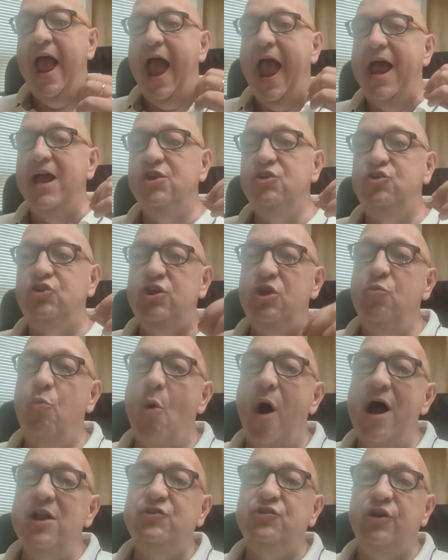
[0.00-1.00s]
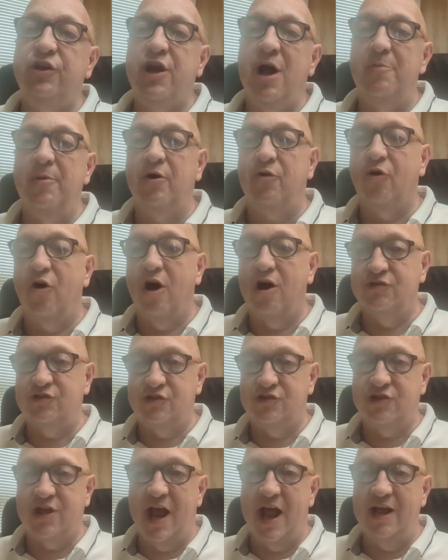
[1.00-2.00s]
and she wants to come across
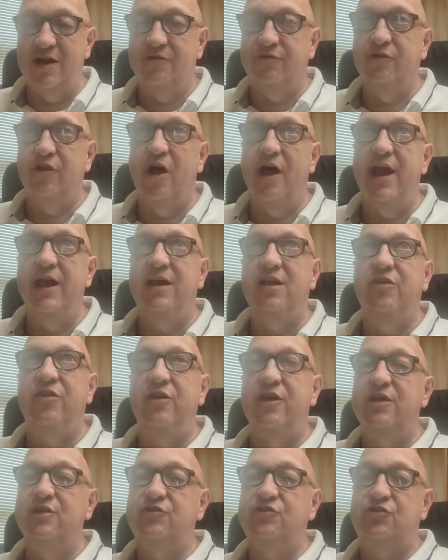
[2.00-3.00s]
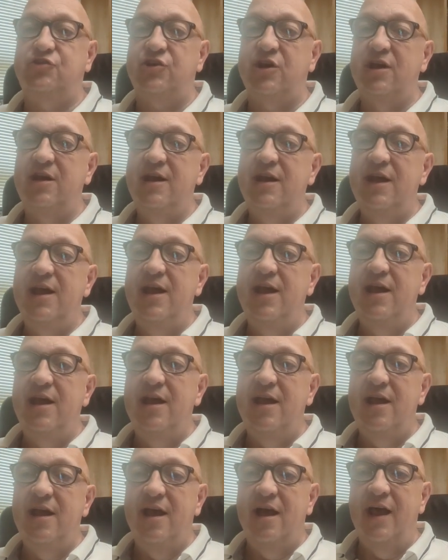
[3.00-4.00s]
as kind of like this
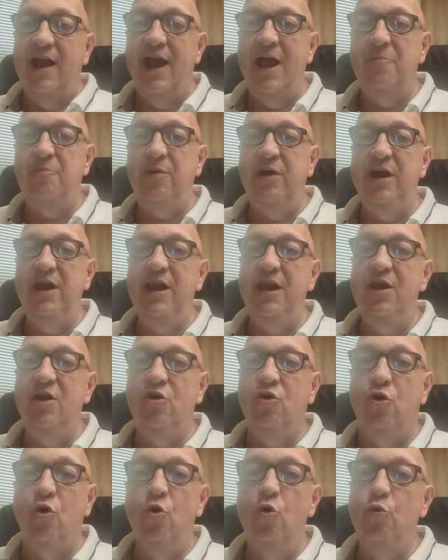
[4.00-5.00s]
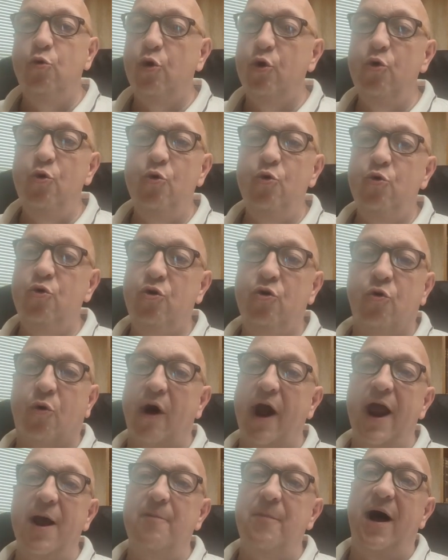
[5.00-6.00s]
hippie guru
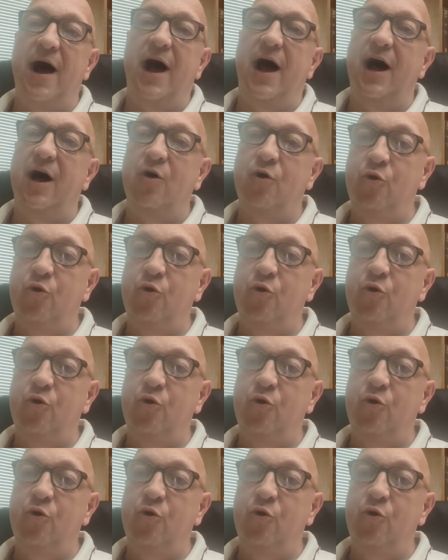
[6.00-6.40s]
grandma